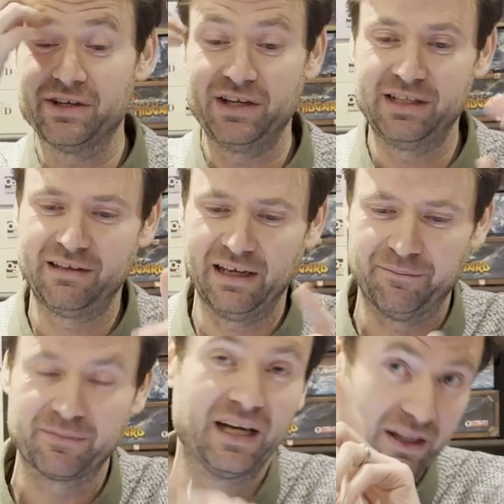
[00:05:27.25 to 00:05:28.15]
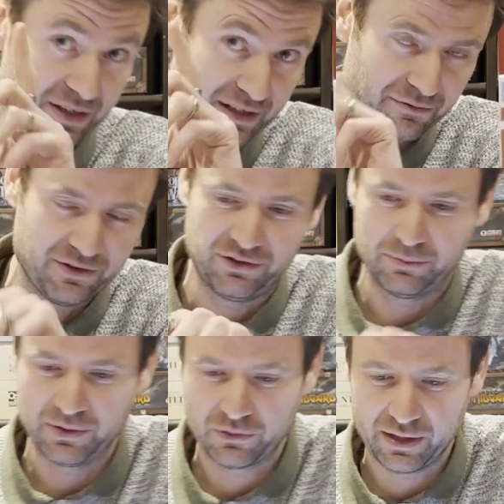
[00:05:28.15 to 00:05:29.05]
GT and the differences
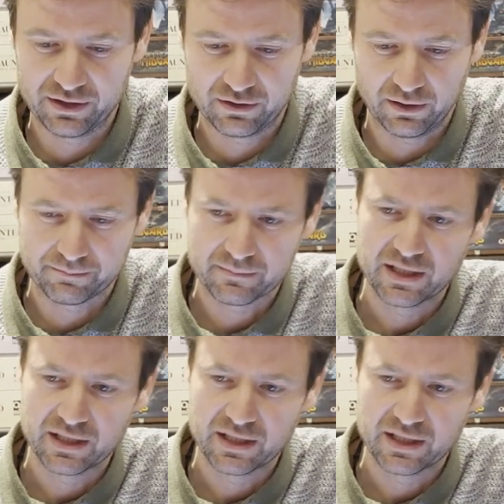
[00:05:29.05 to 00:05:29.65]
between the two.